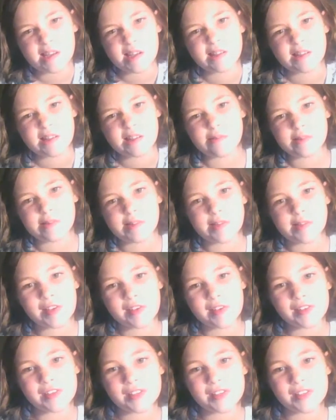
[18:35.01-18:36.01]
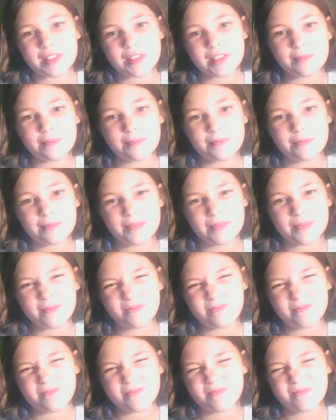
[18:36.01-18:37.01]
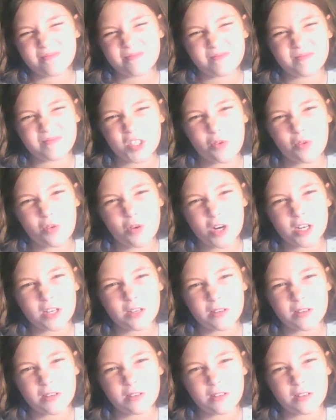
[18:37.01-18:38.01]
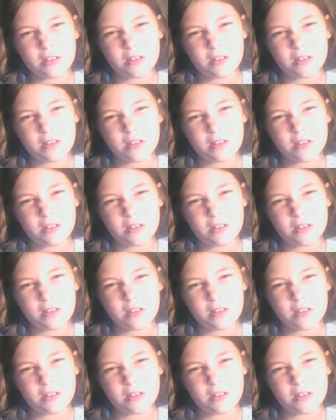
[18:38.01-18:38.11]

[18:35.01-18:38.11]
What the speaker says: there was this door